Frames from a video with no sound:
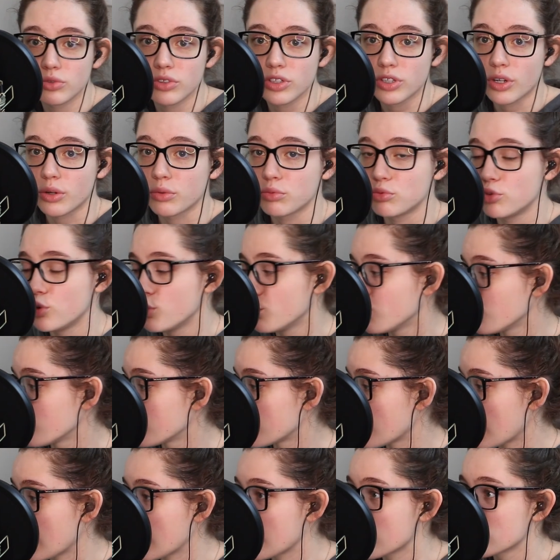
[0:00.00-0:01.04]
you know, new
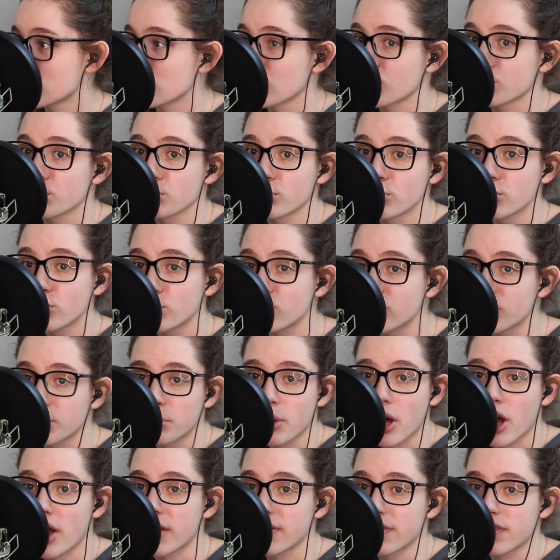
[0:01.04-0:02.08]
things or improve
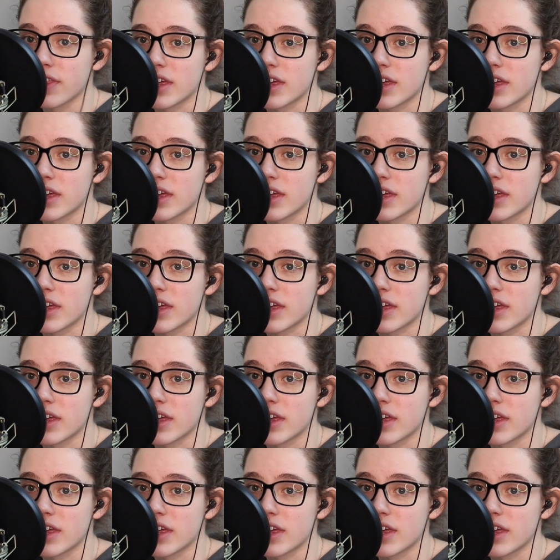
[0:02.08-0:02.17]
upon